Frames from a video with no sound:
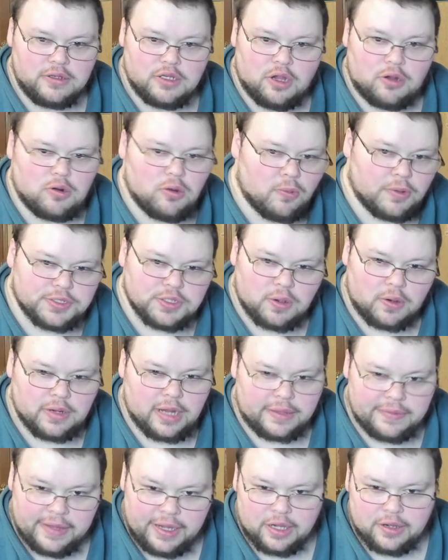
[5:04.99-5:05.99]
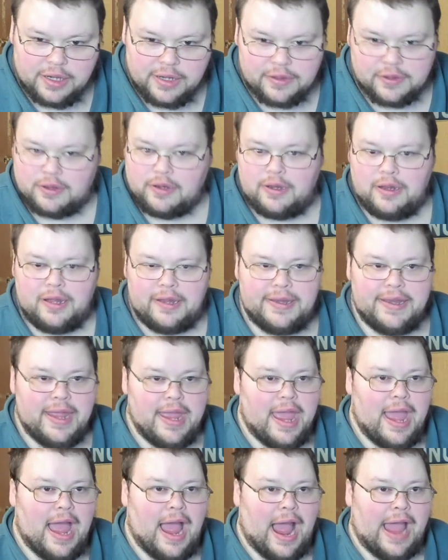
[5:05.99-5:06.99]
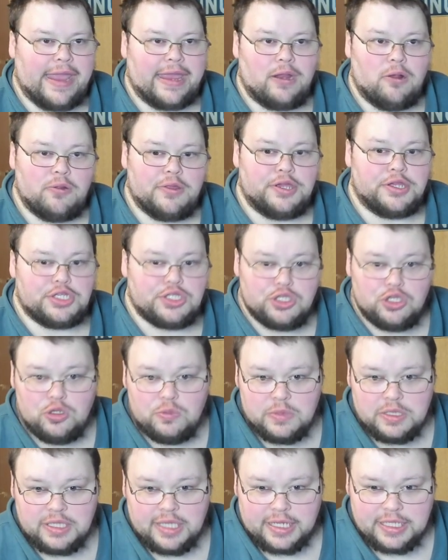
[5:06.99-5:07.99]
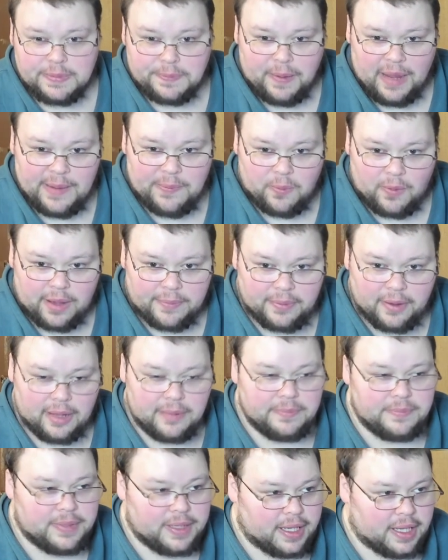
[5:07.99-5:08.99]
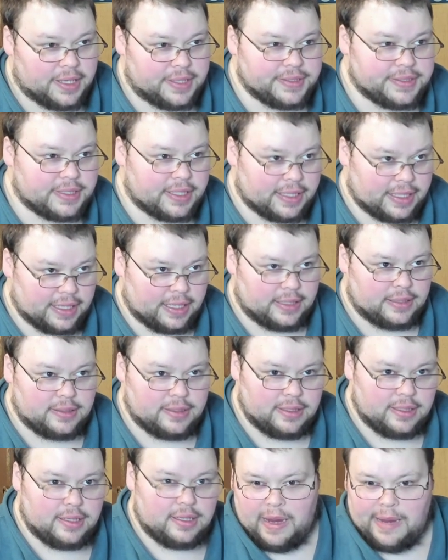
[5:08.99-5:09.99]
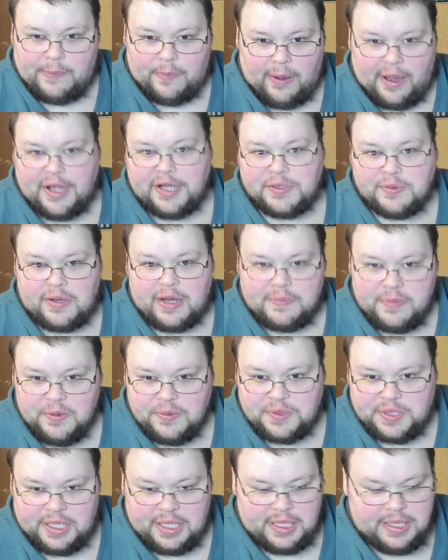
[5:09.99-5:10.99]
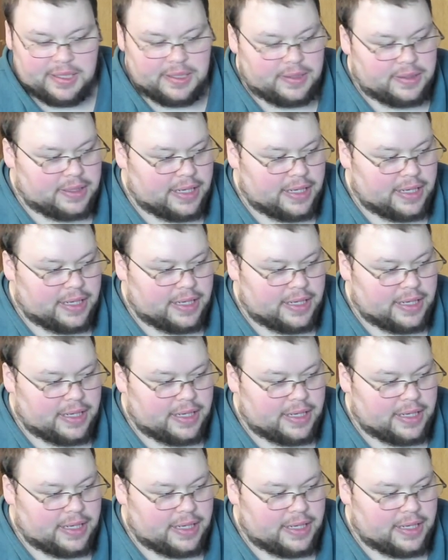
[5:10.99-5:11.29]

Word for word: Don't know what's going on there either. And I can only assume that that's a pipe wire problem because, again, pipe wire is what I'm using.